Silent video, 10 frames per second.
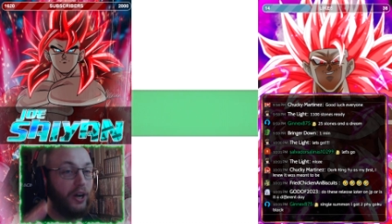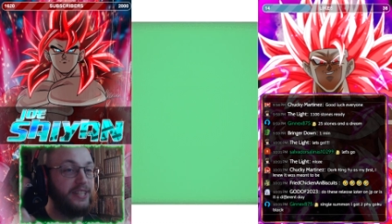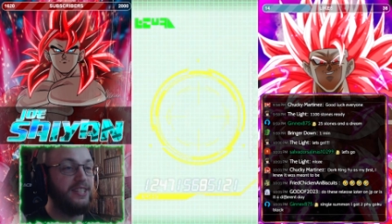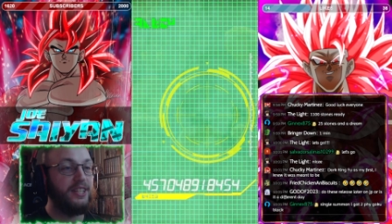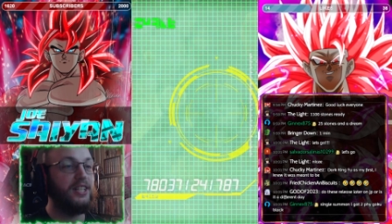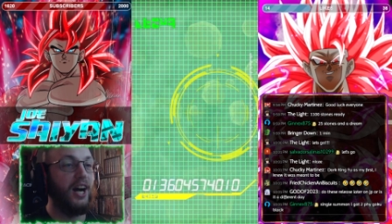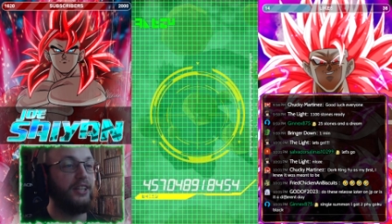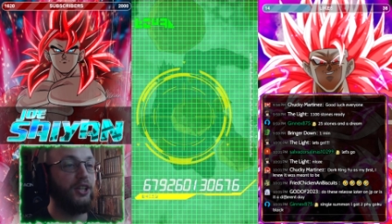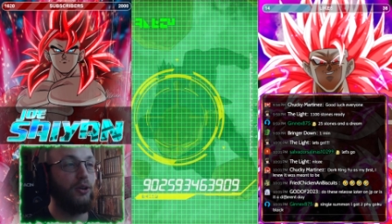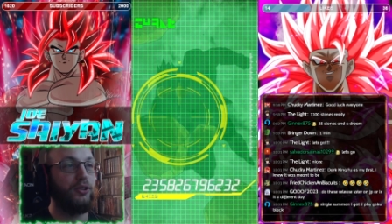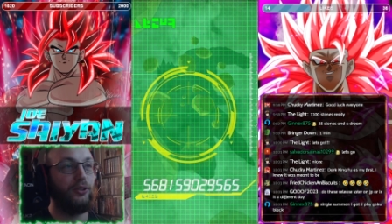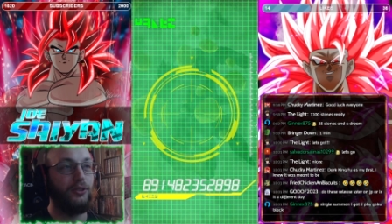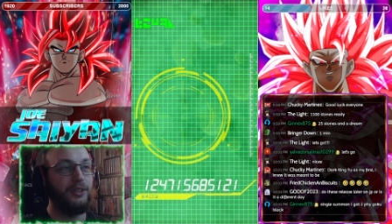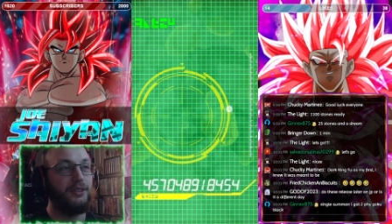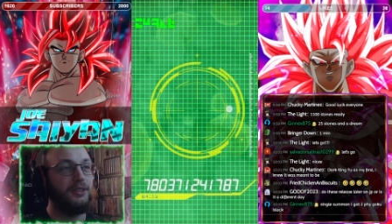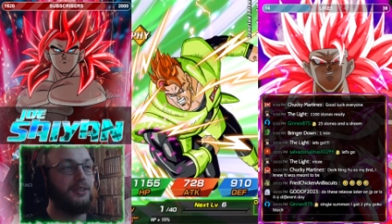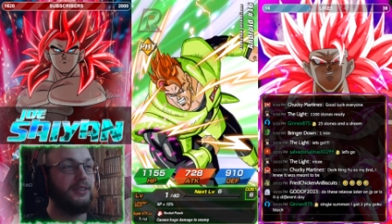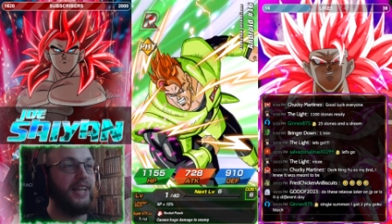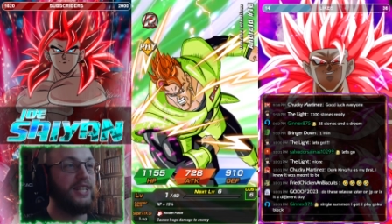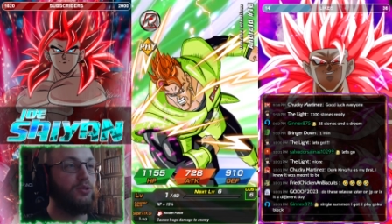to see the God Goku.
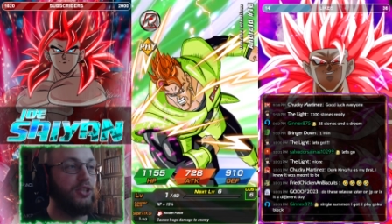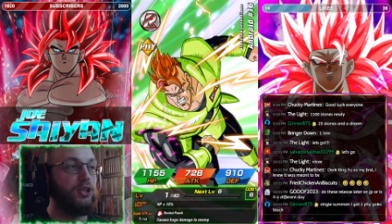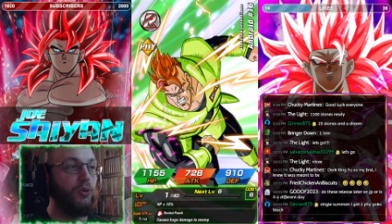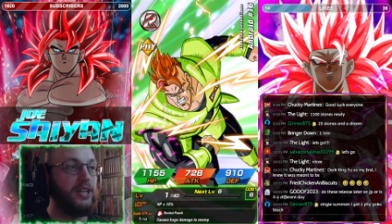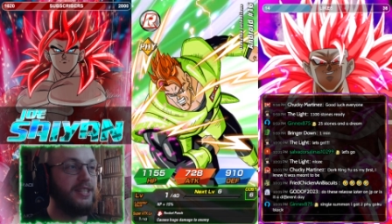That is what you want to